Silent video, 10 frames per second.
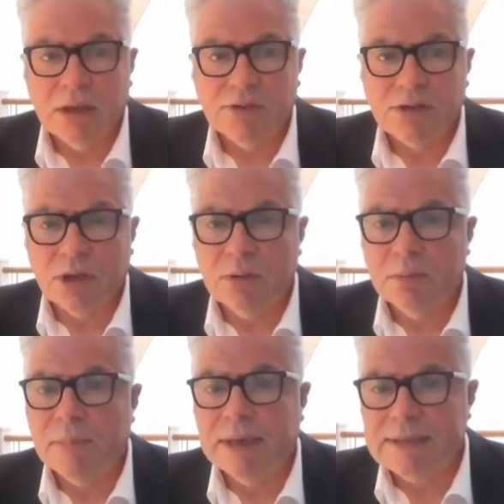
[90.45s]
And so
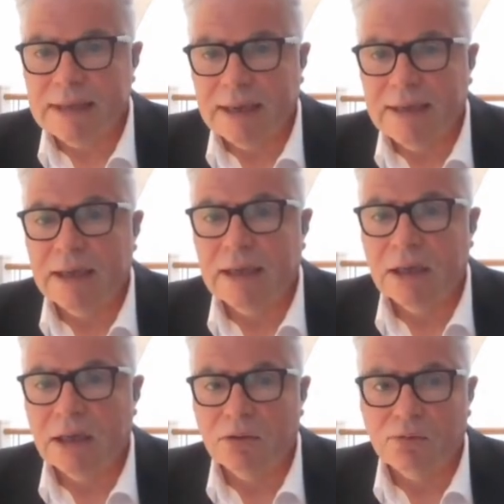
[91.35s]

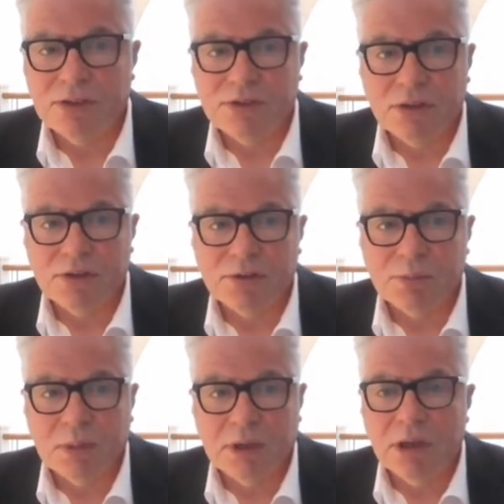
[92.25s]
maintaining research
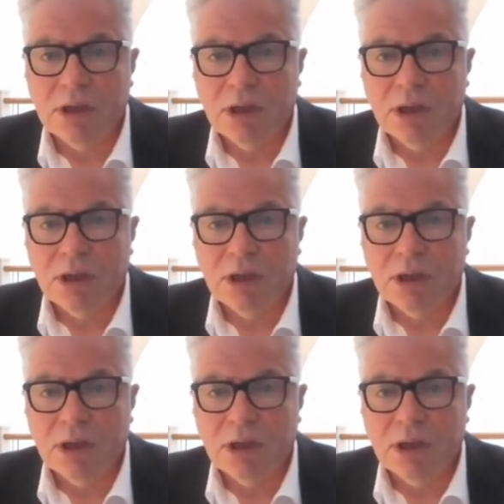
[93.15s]
has been